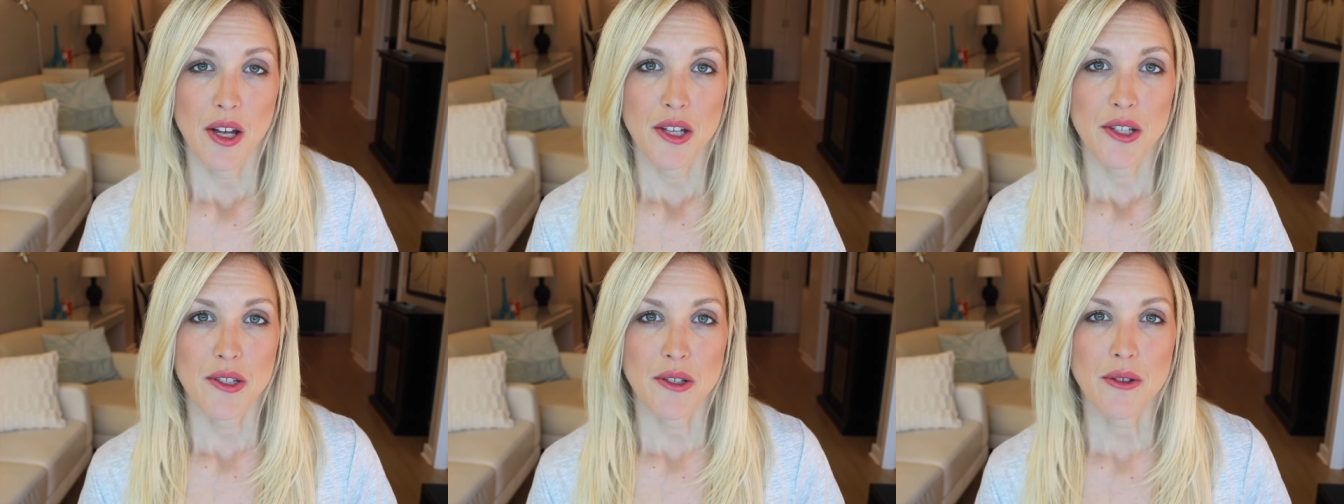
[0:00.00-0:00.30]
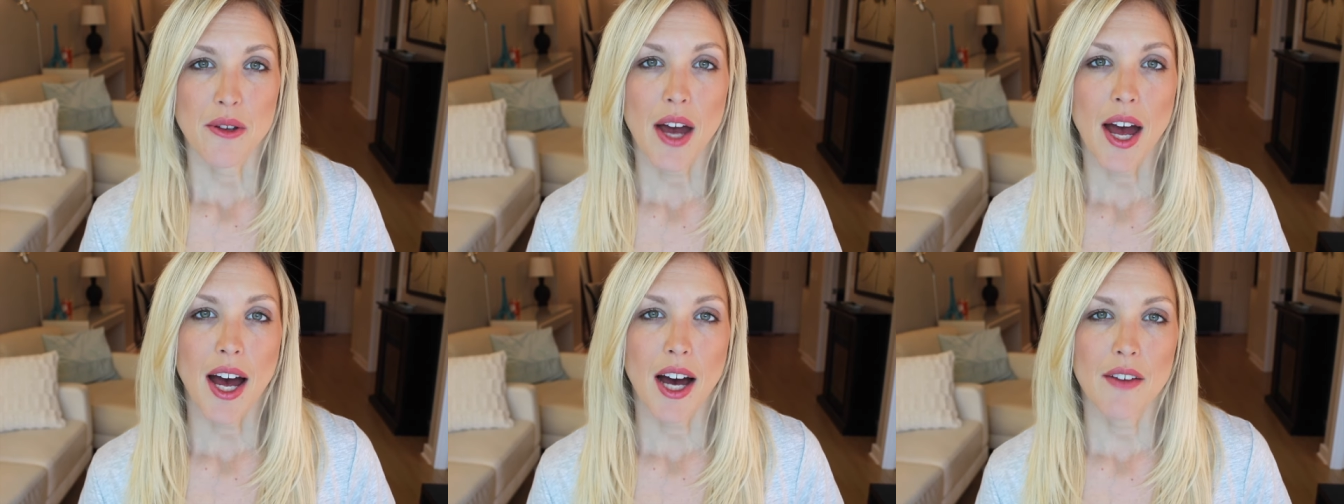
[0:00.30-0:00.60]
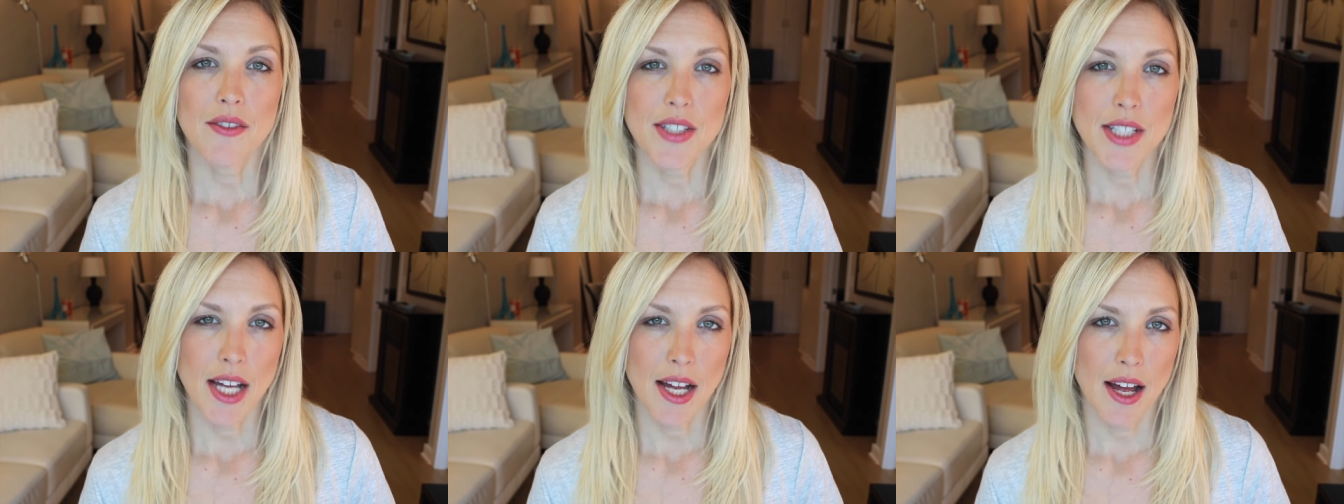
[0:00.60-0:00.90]
So you
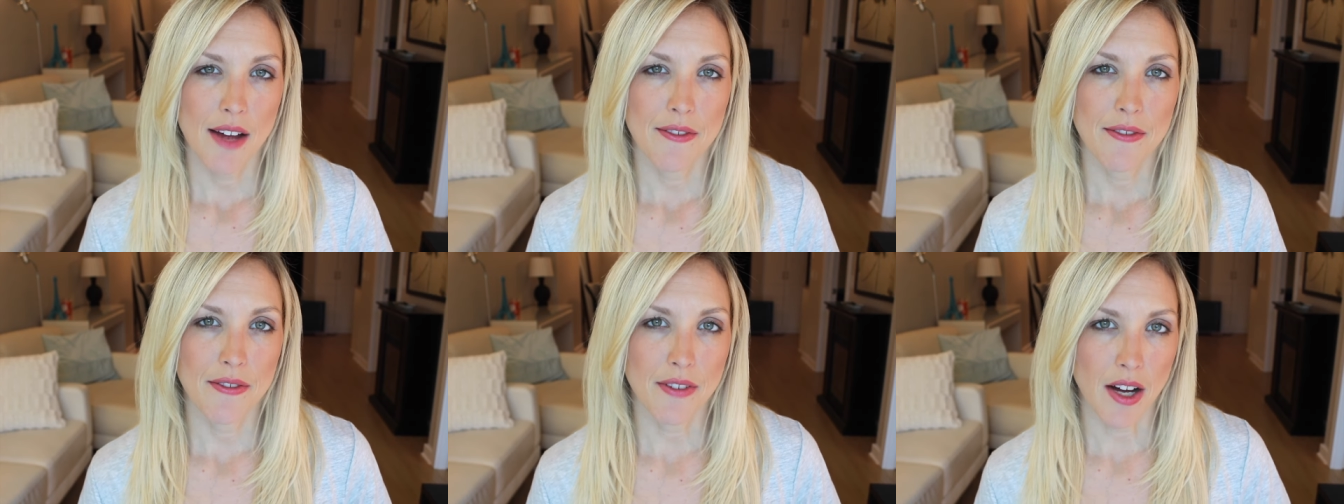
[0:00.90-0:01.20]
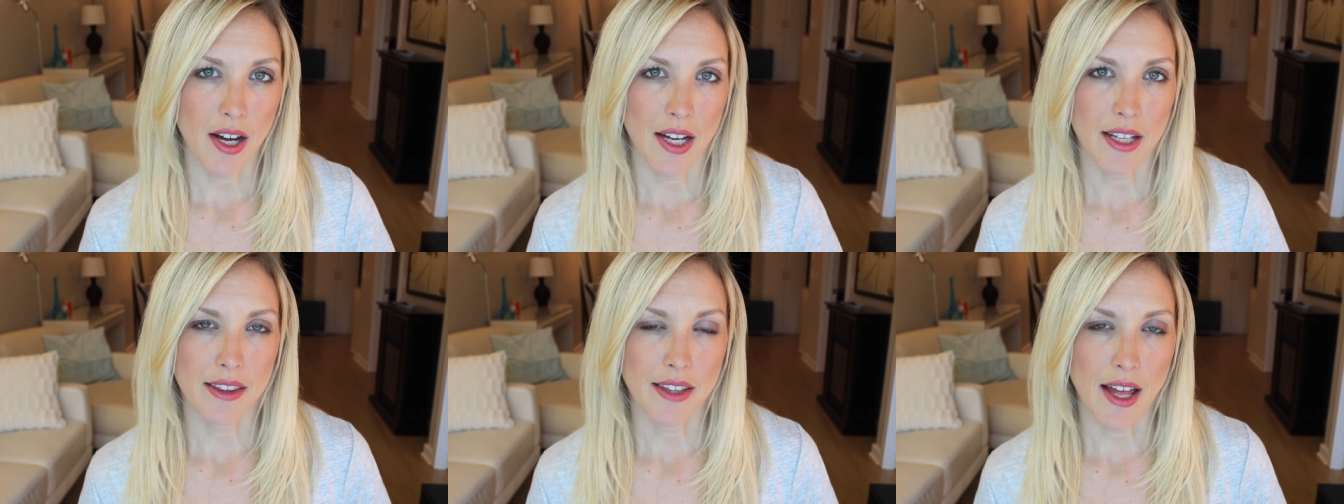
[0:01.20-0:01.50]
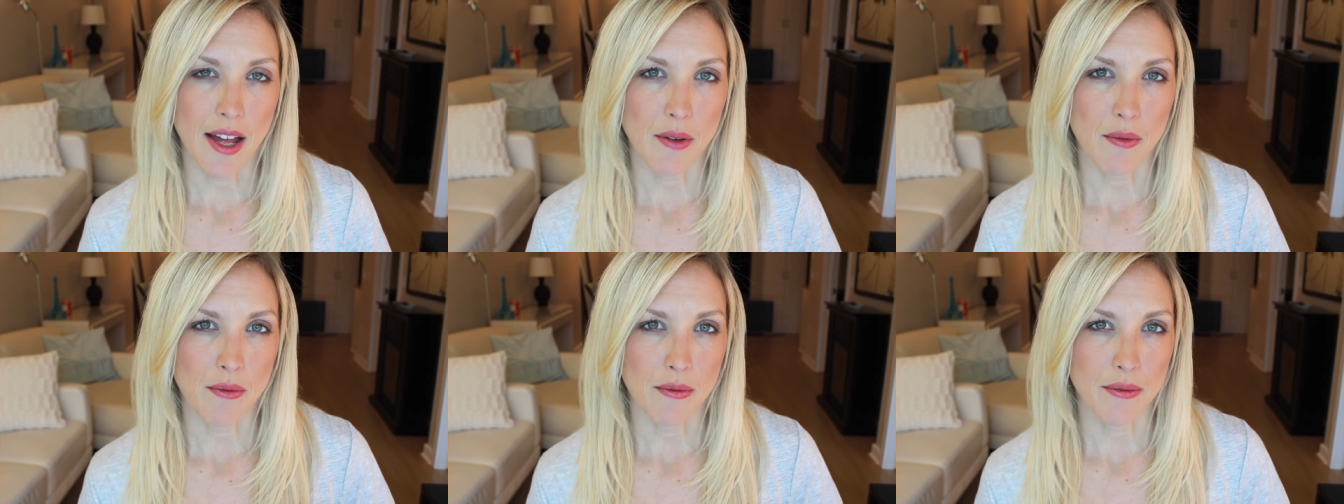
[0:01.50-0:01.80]
have to find
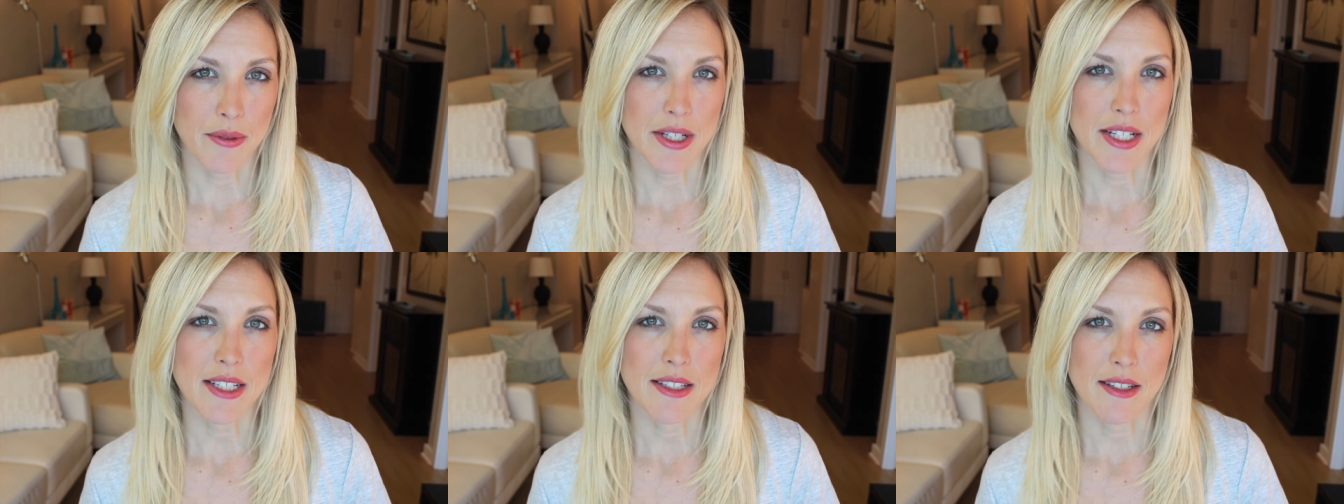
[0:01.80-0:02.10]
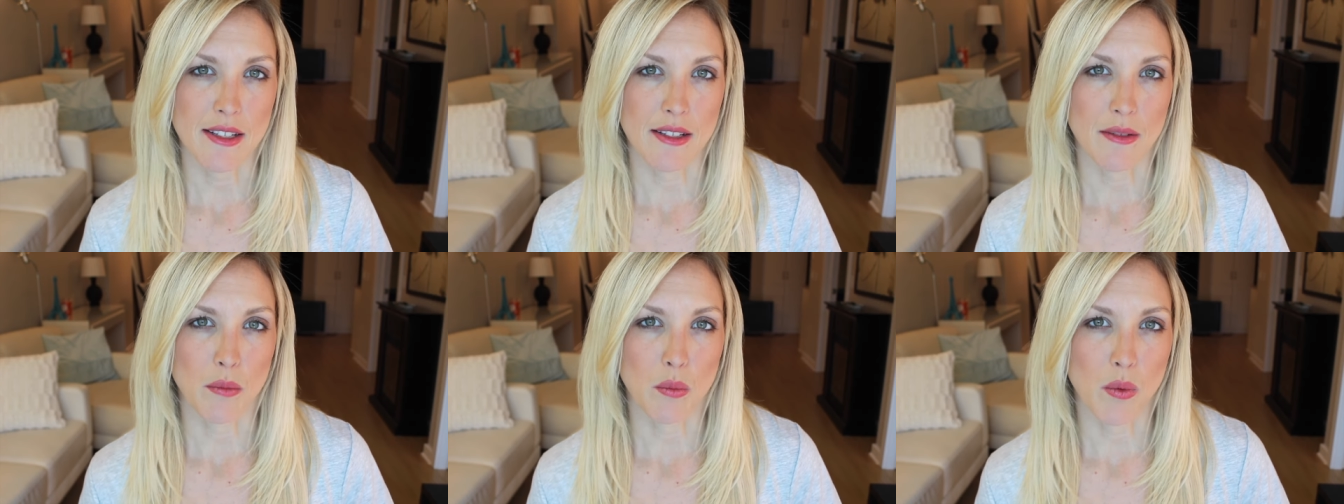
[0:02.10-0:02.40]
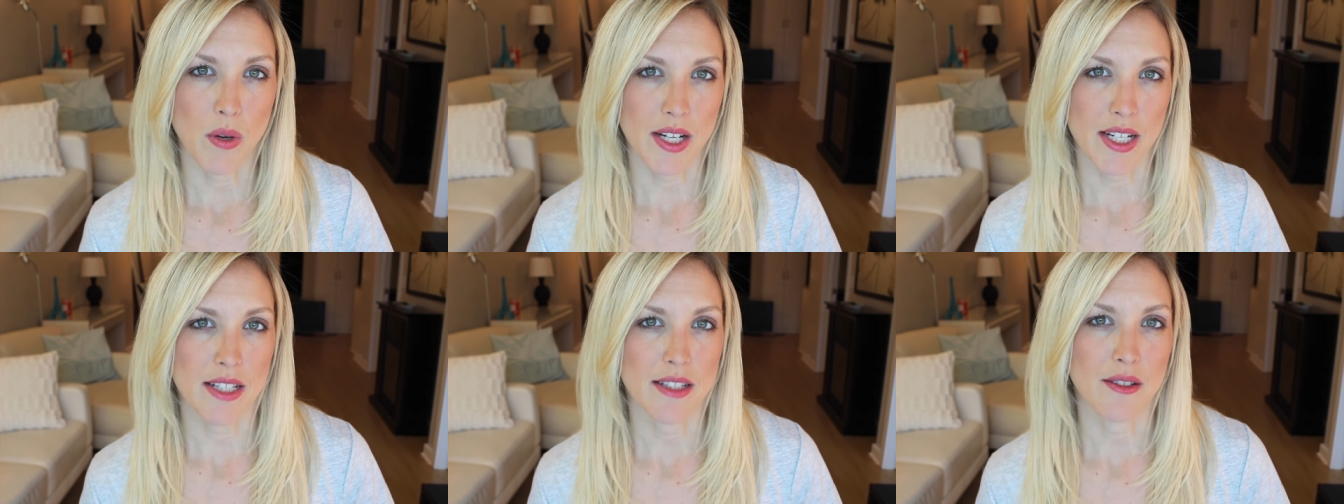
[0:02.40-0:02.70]
that reason,
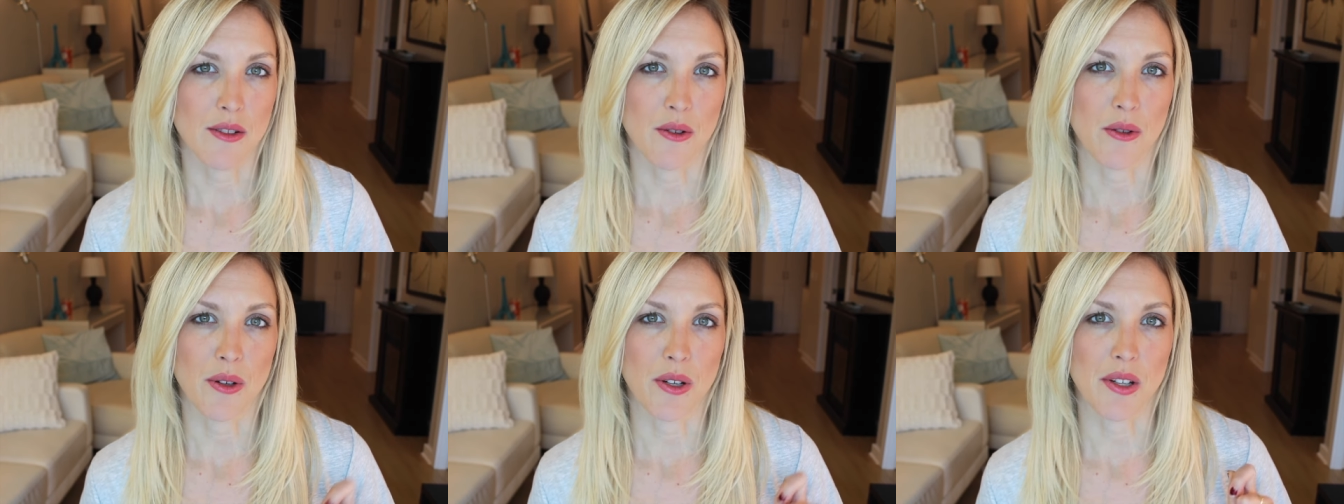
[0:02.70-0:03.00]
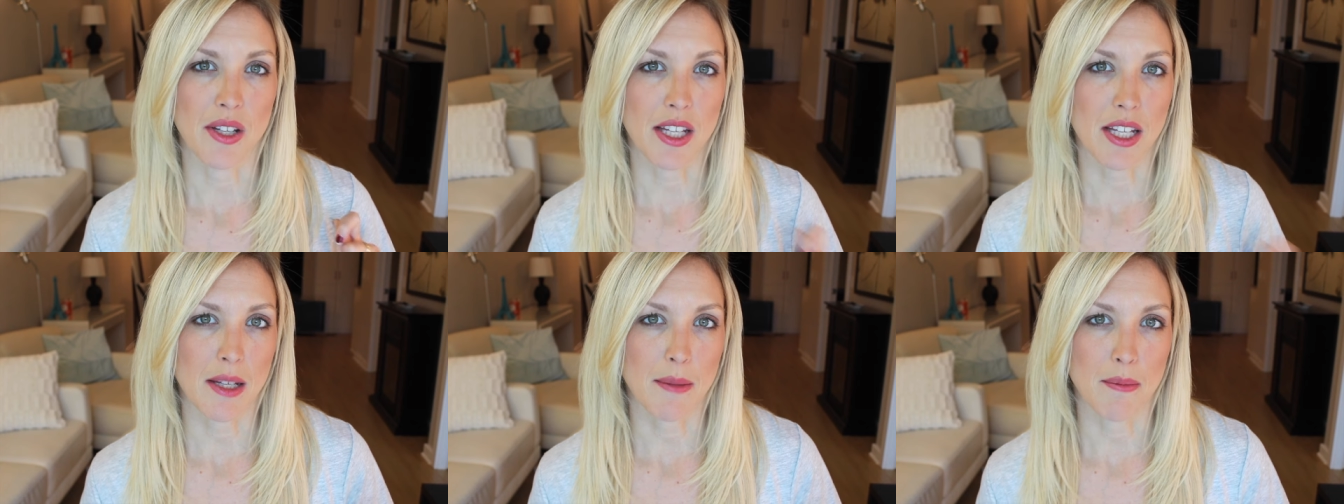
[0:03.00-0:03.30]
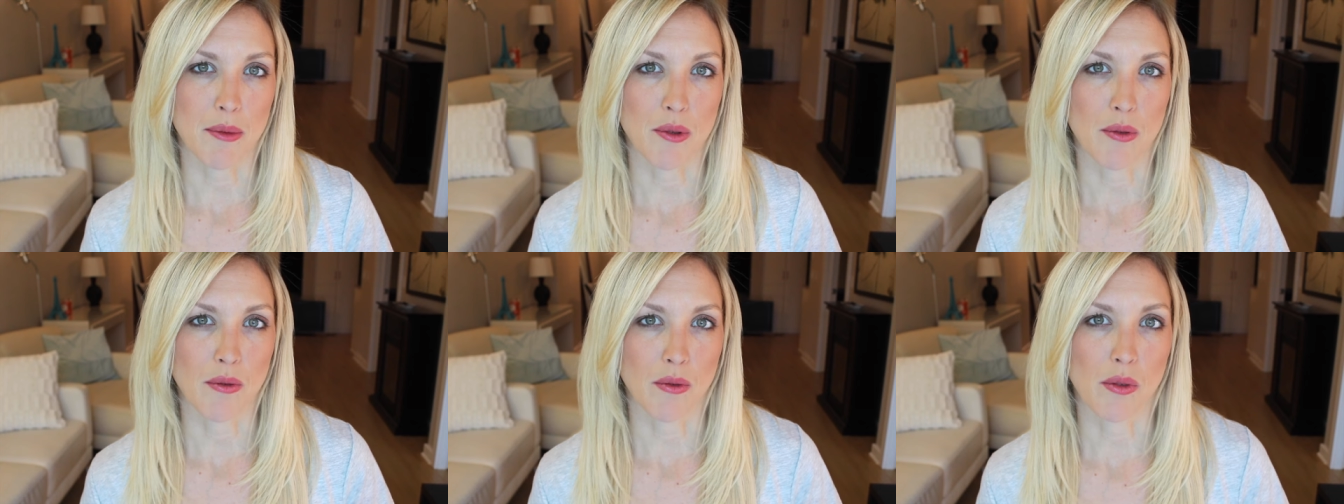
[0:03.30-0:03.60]
what is going to
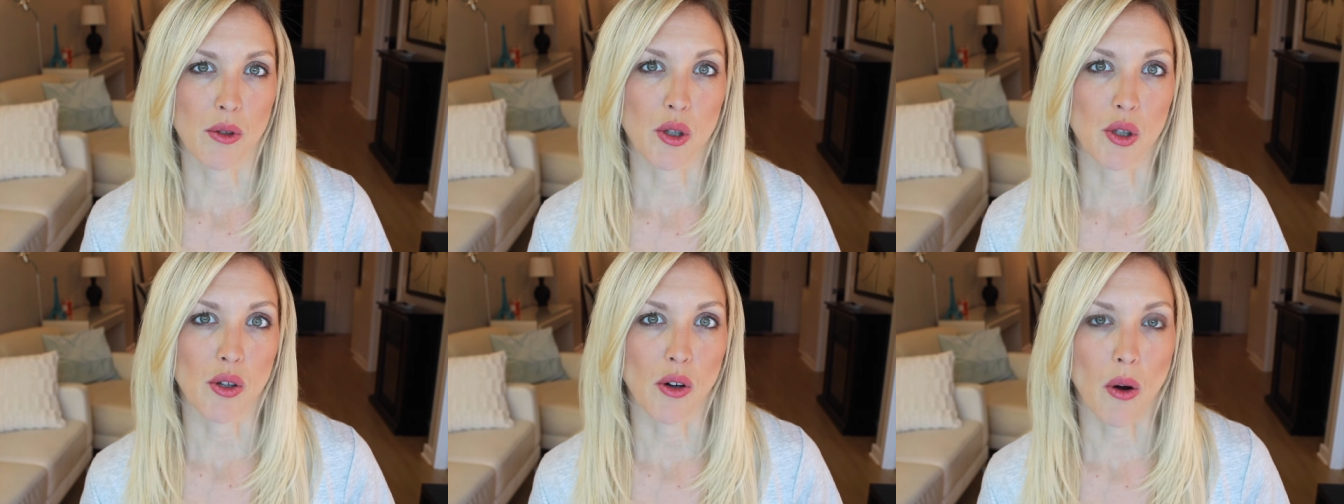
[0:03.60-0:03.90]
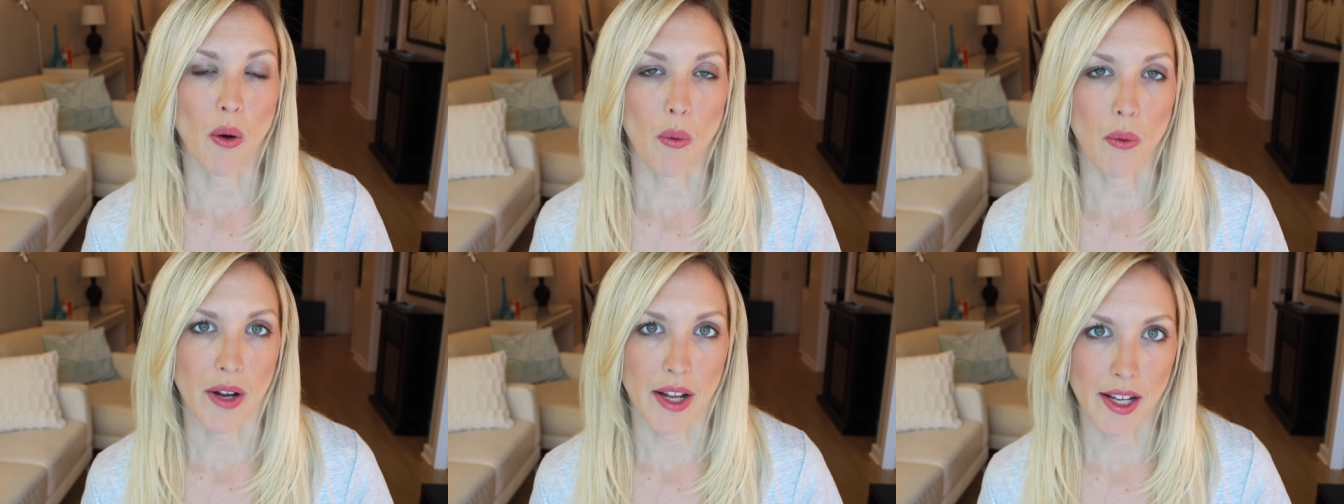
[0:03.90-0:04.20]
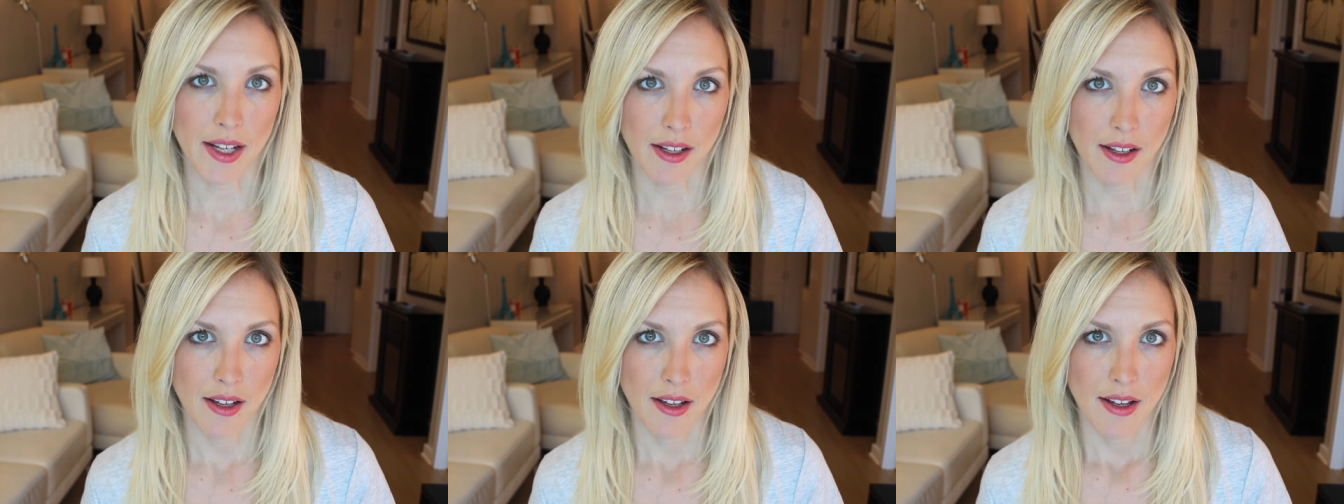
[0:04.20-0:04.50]
keep you
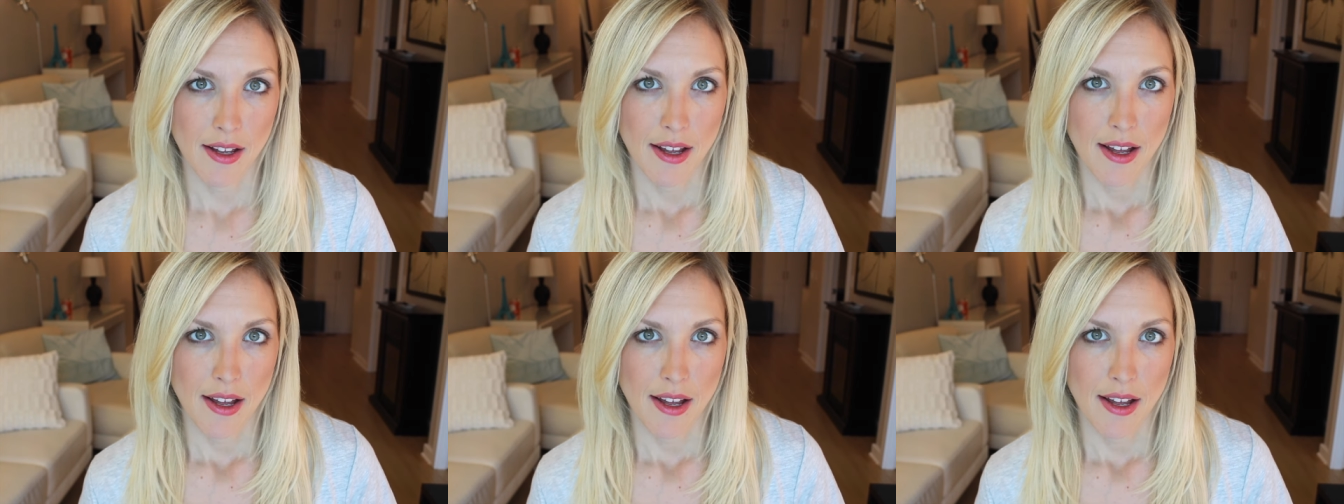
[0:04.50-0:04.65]
going,